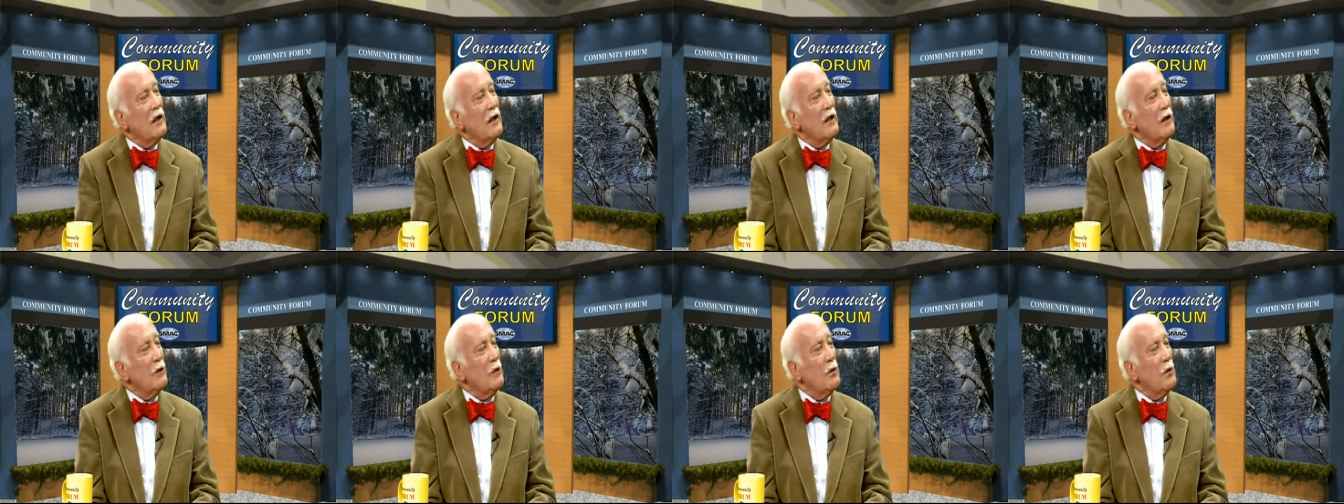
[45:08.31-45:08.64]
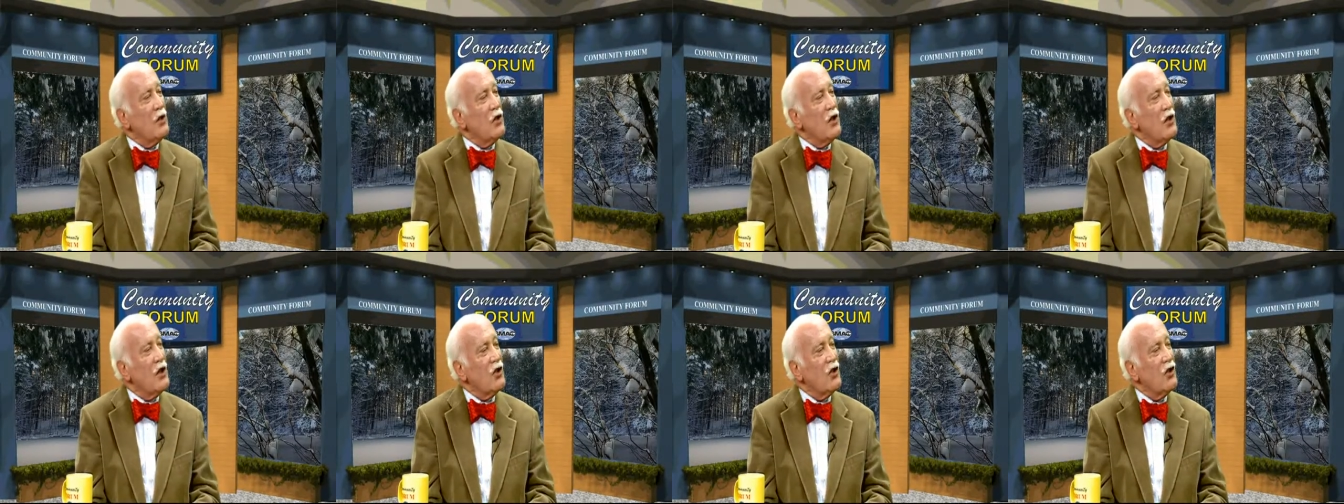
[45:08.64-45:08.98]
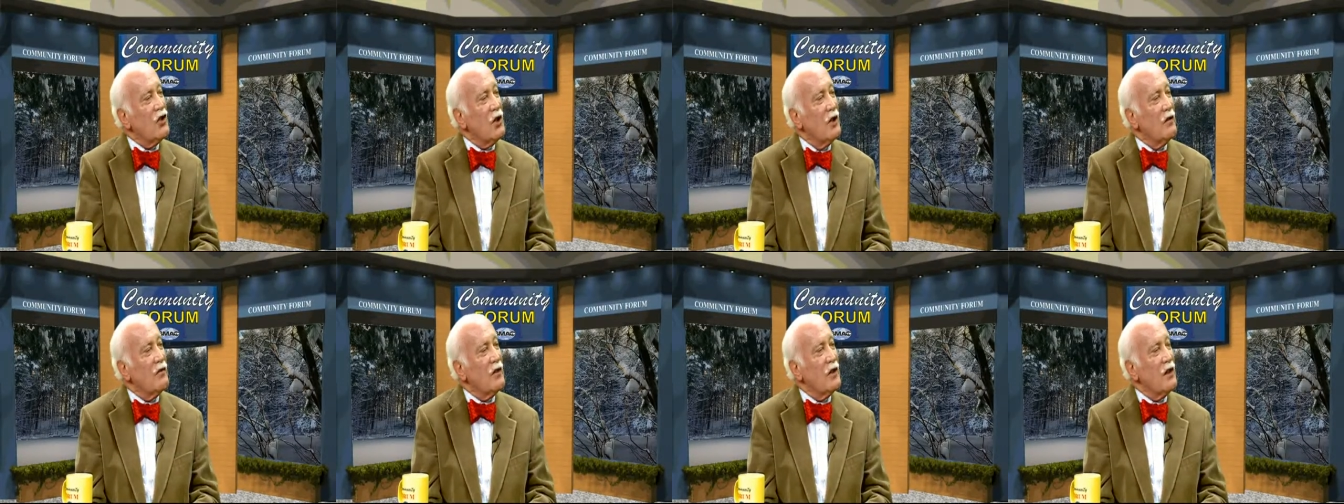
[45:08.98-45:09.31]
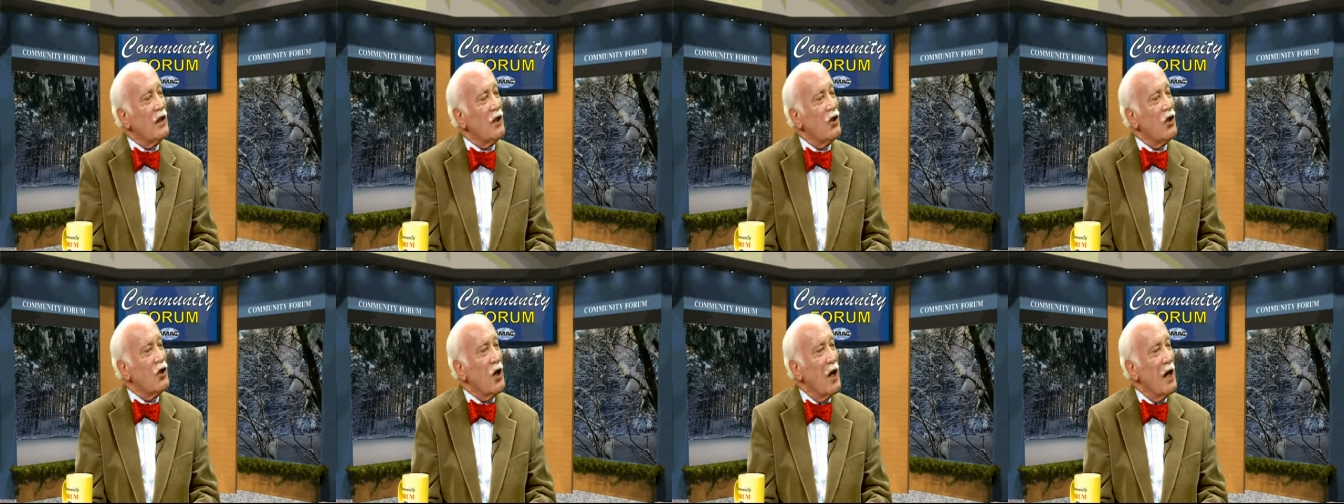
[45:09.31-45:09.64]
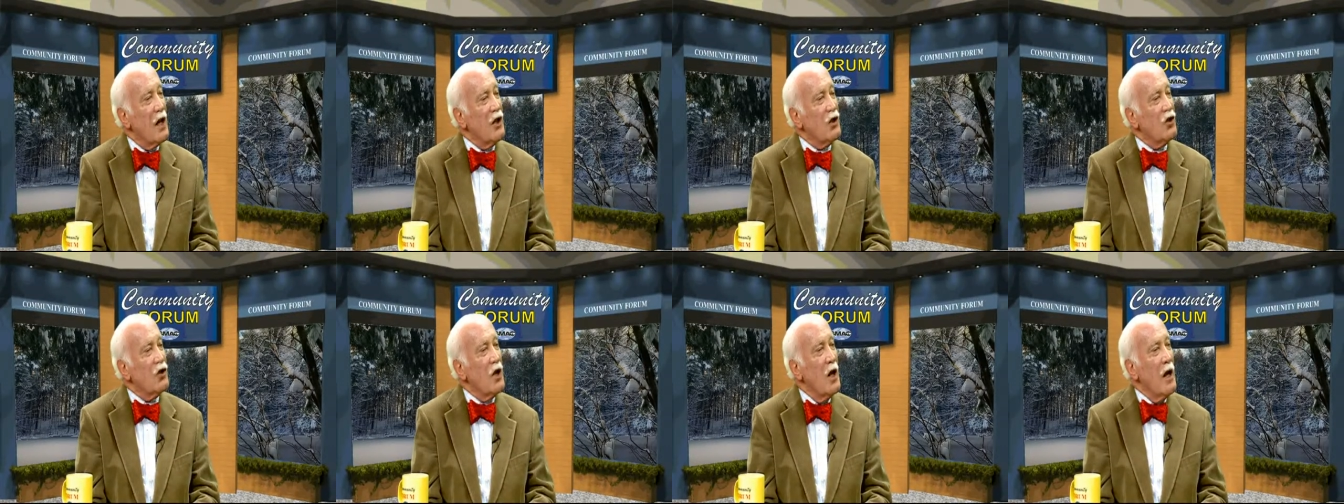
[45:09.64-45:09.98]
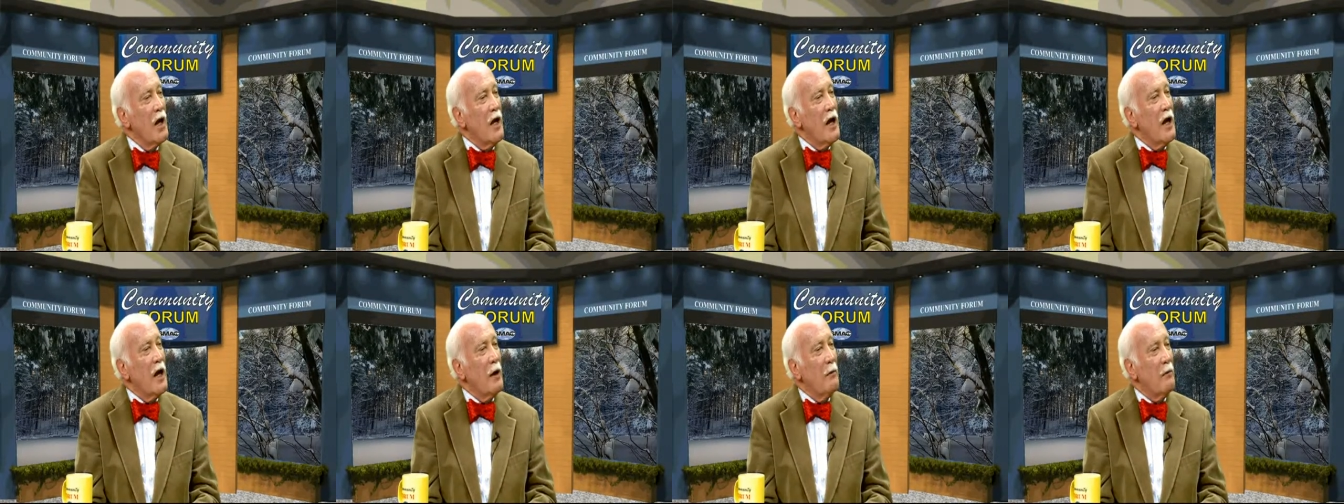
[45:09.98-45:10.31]
which has shifted and changed.
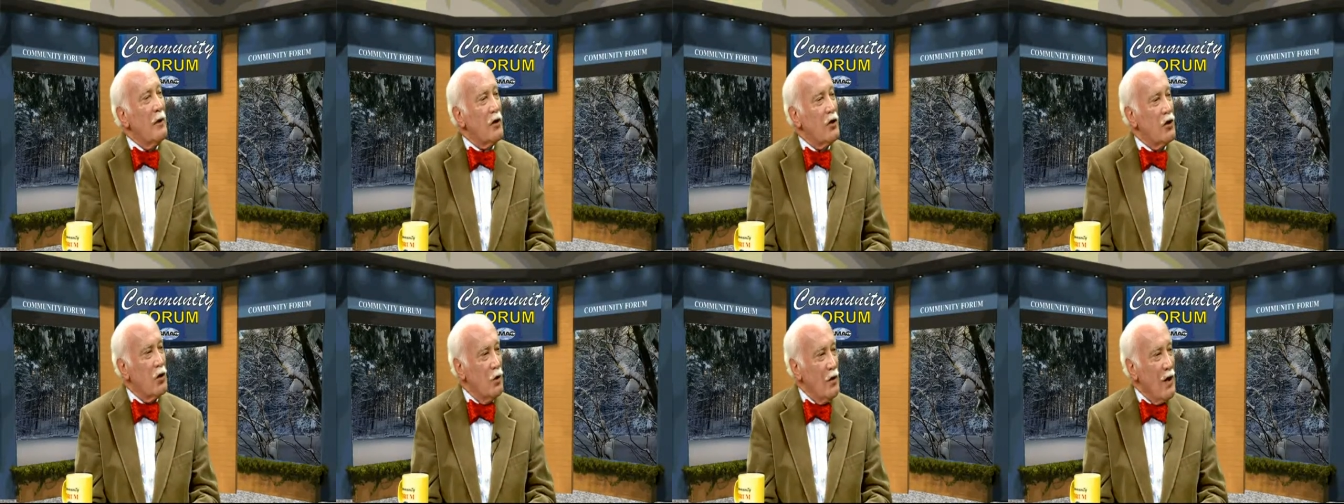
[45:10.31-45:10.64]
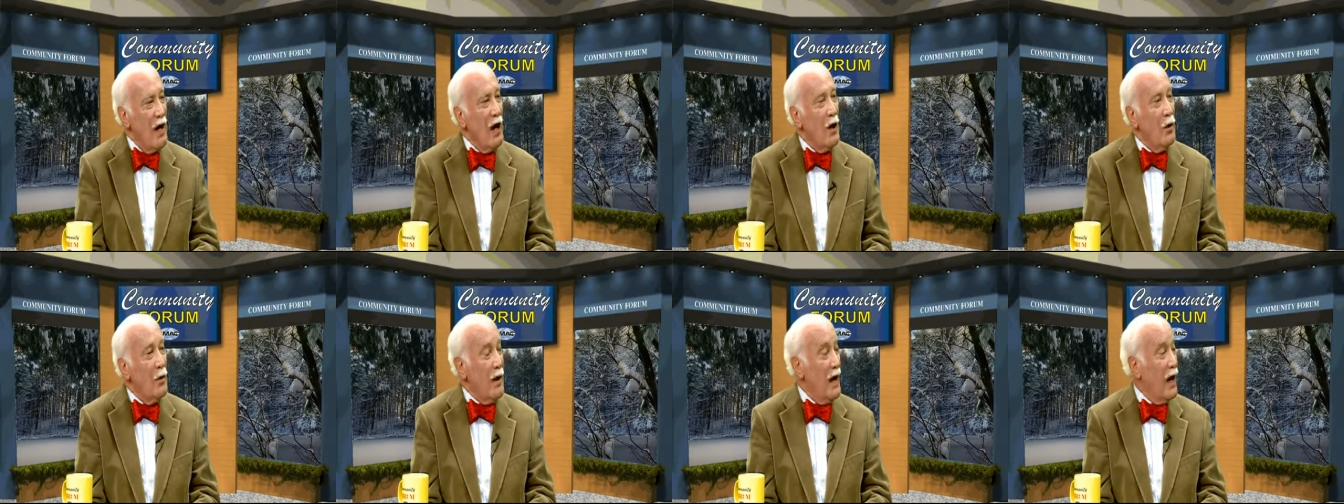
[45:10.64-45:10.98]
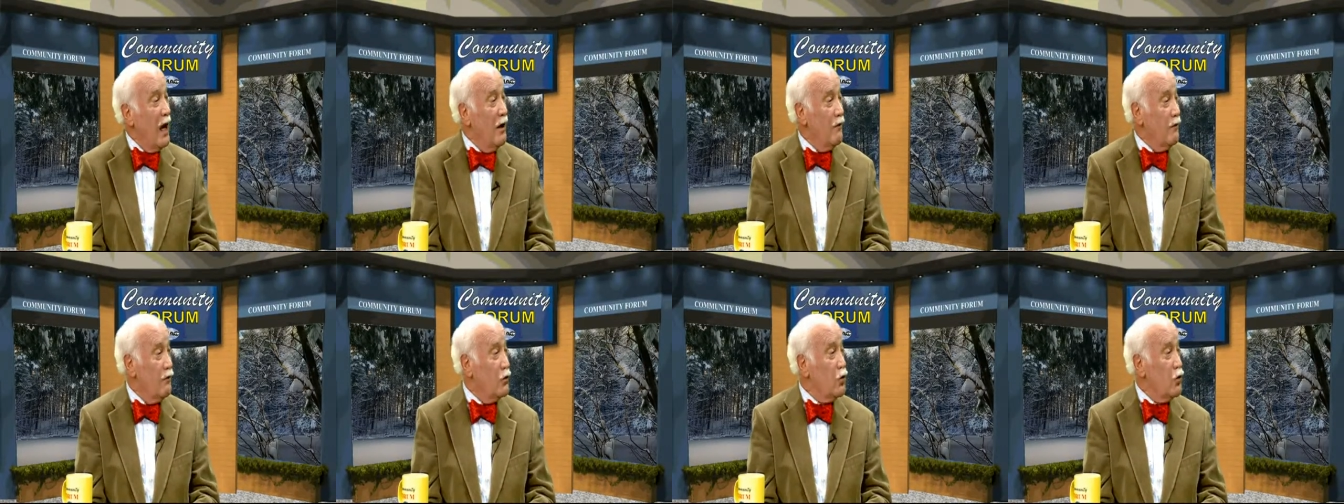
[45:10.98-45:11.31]
Uh, but so now we have